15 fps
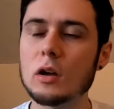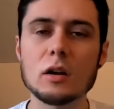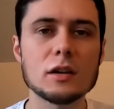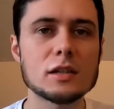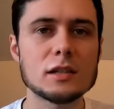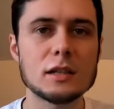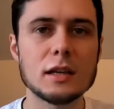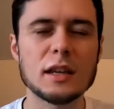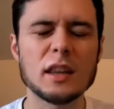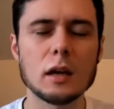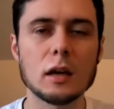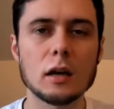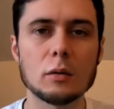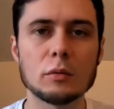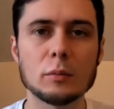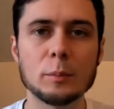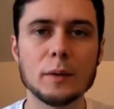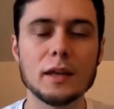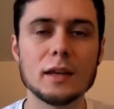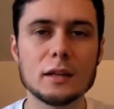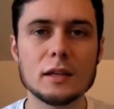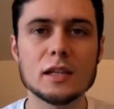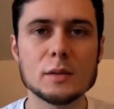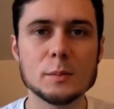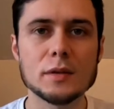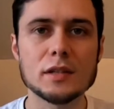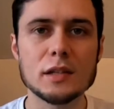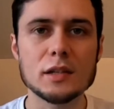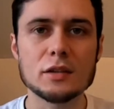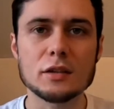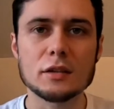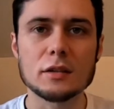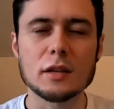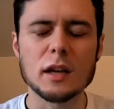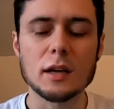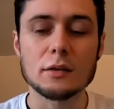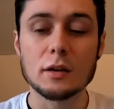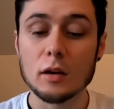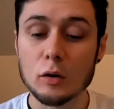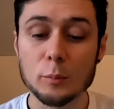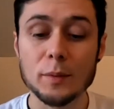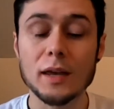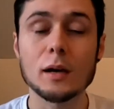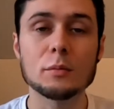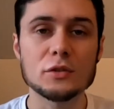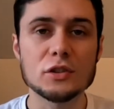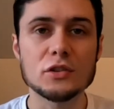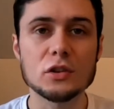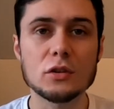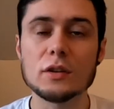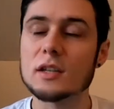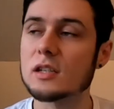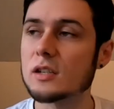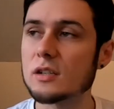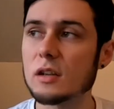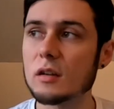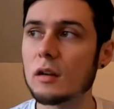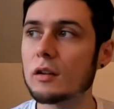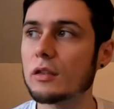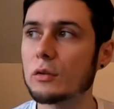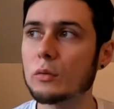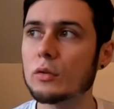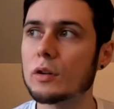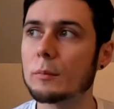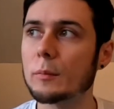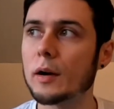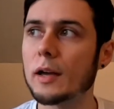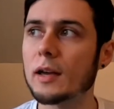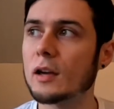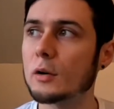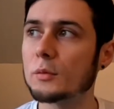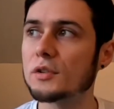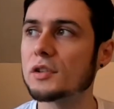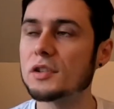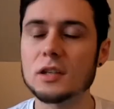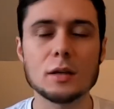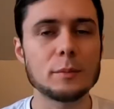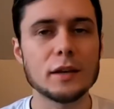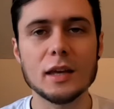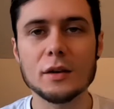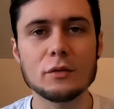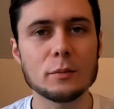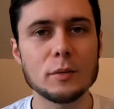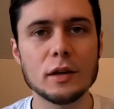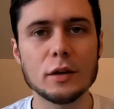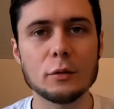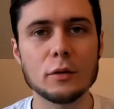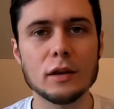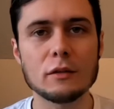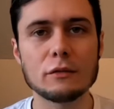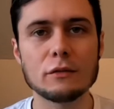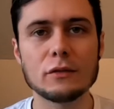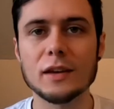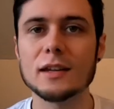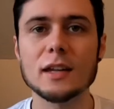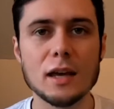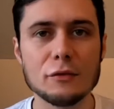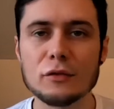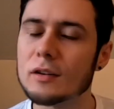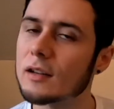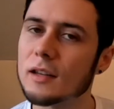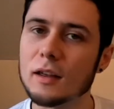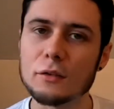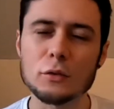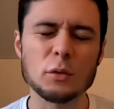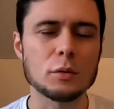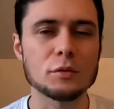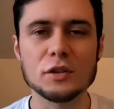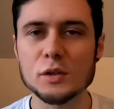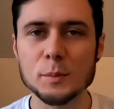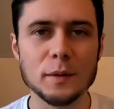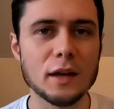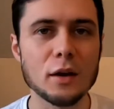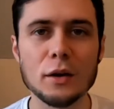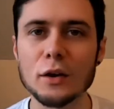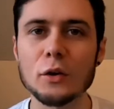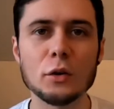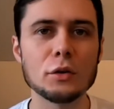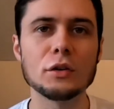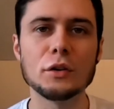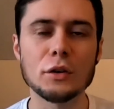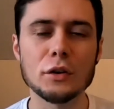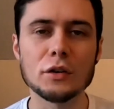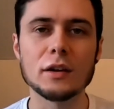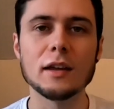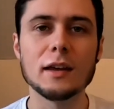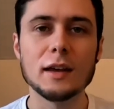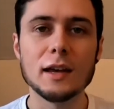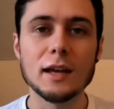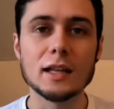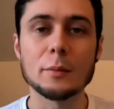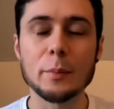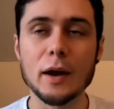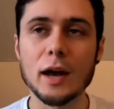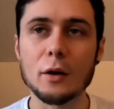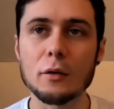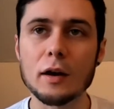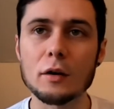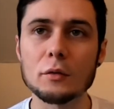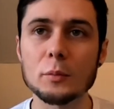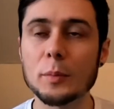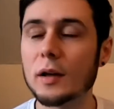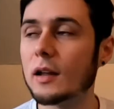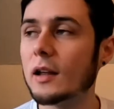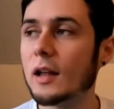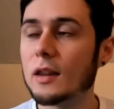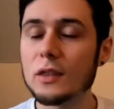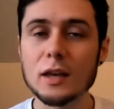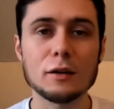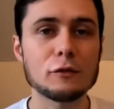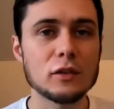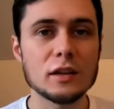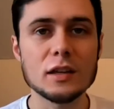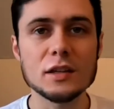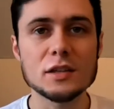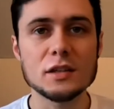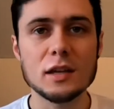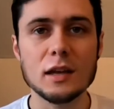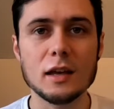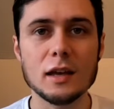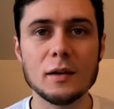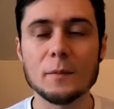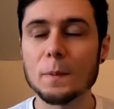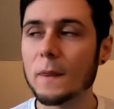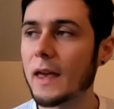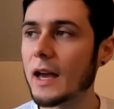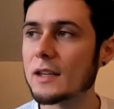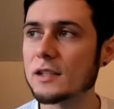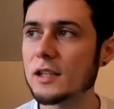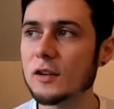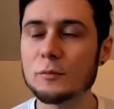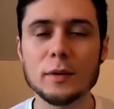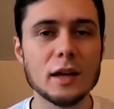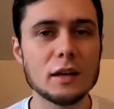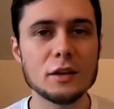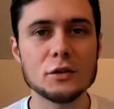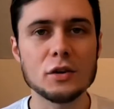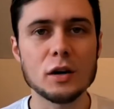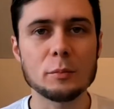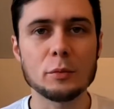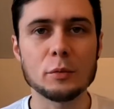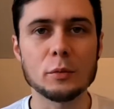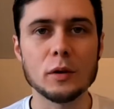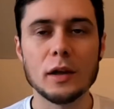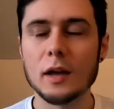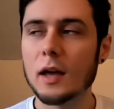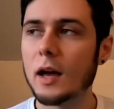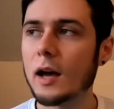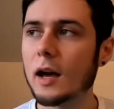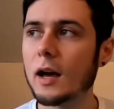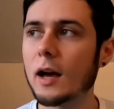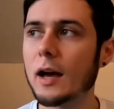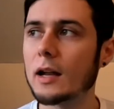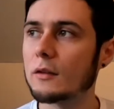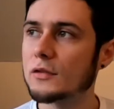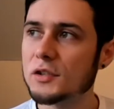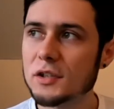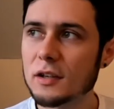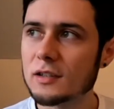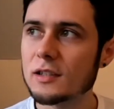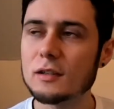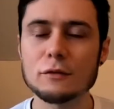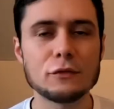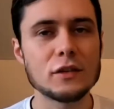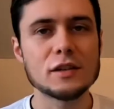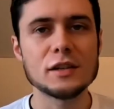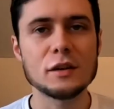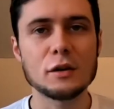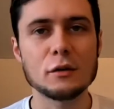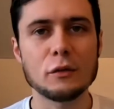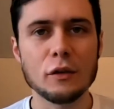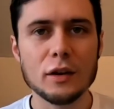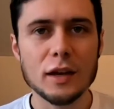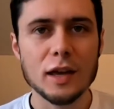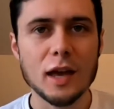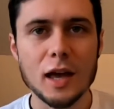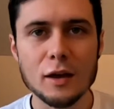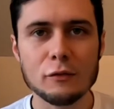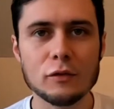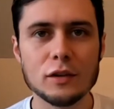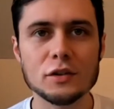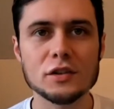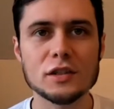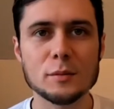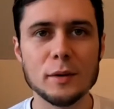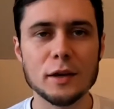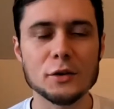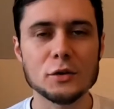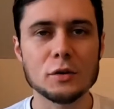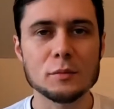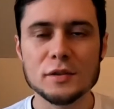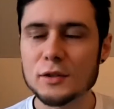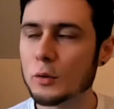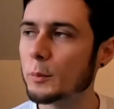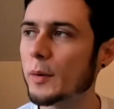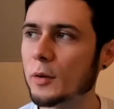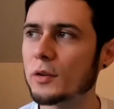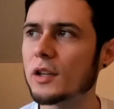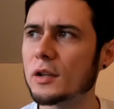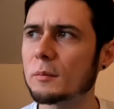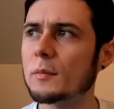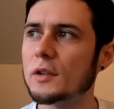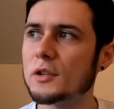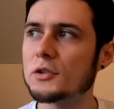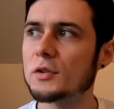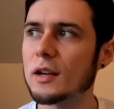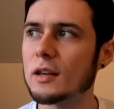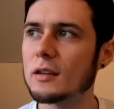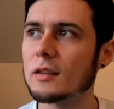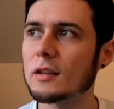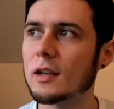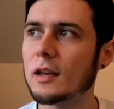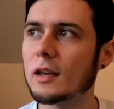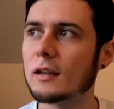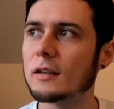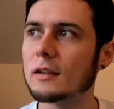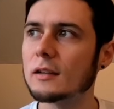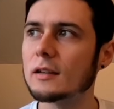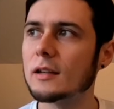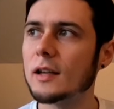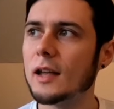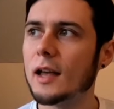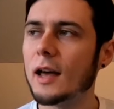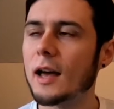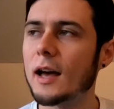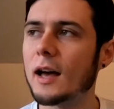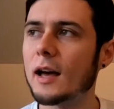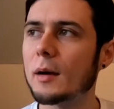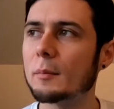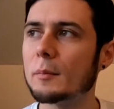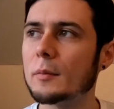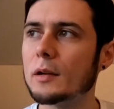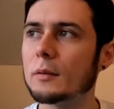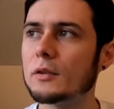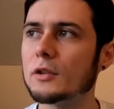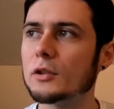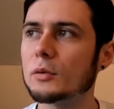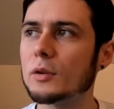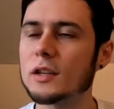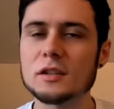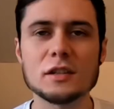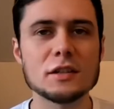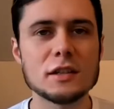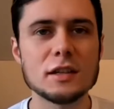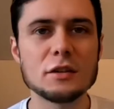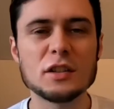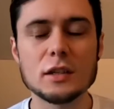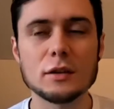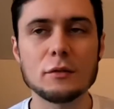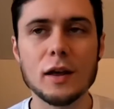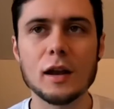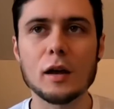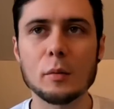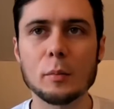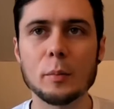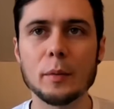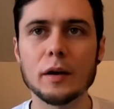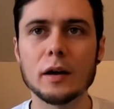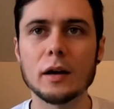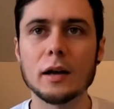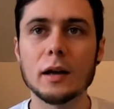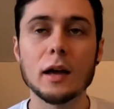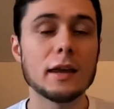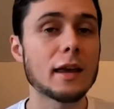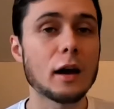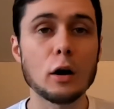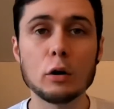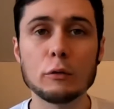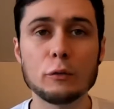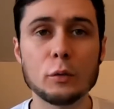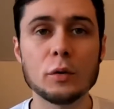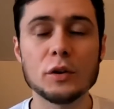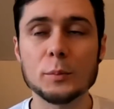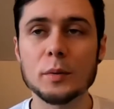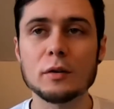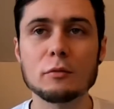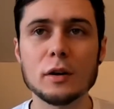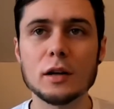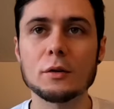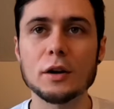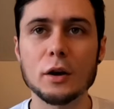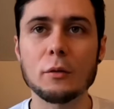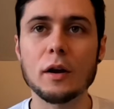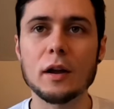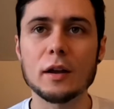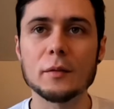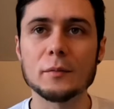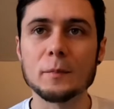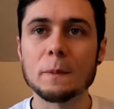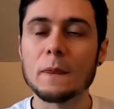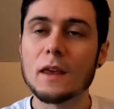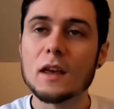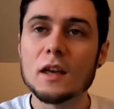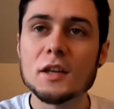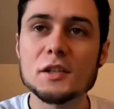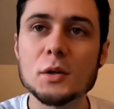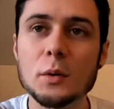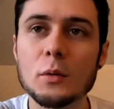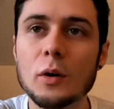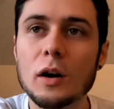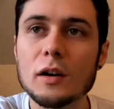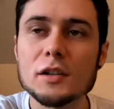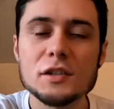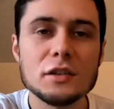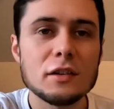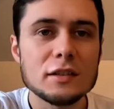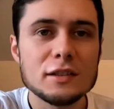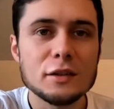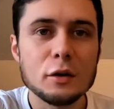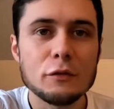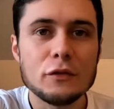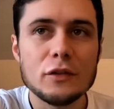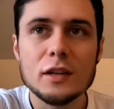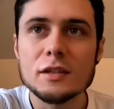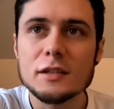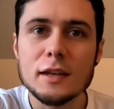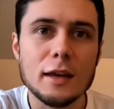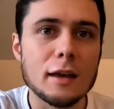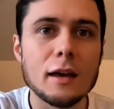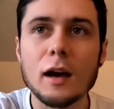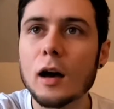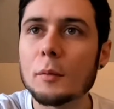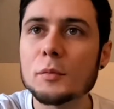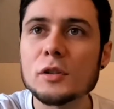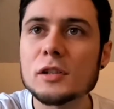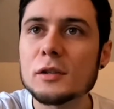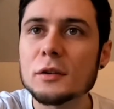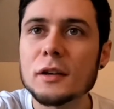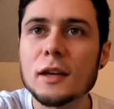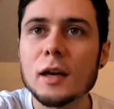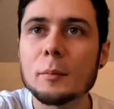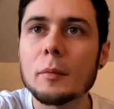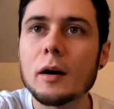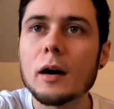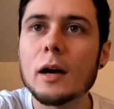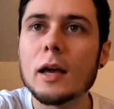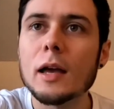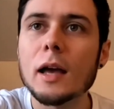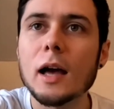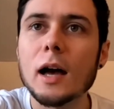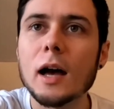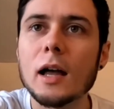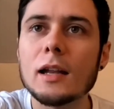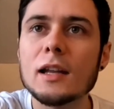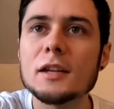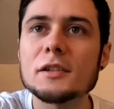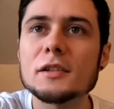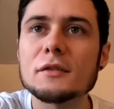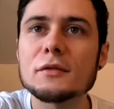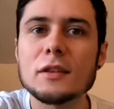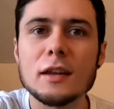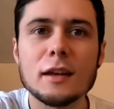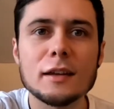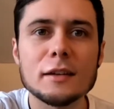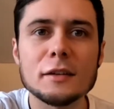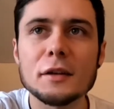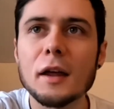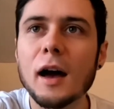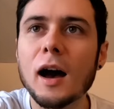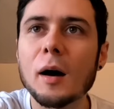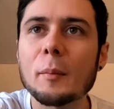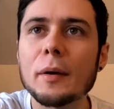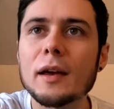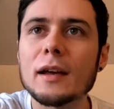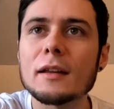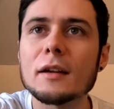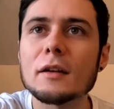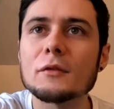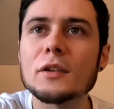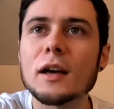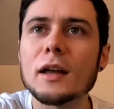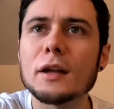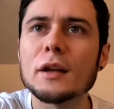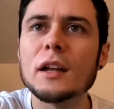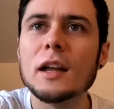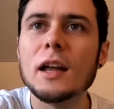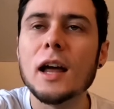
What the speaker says: last year that I would be in this position and that I would be able to do this, because I thought that my ankle was just going to be giving me grief indefinitely. I thought it would just be going on and on in the background. But thankfully this year, it hasn't given me any trouble. And I've stuck to the physio very carefully just to make sure I'm still building strength in it and ensuring it's continued to develop. But yeah, overall, it's been really, really great. So I started off this year, I'm just looking at my list of things up here that I've done.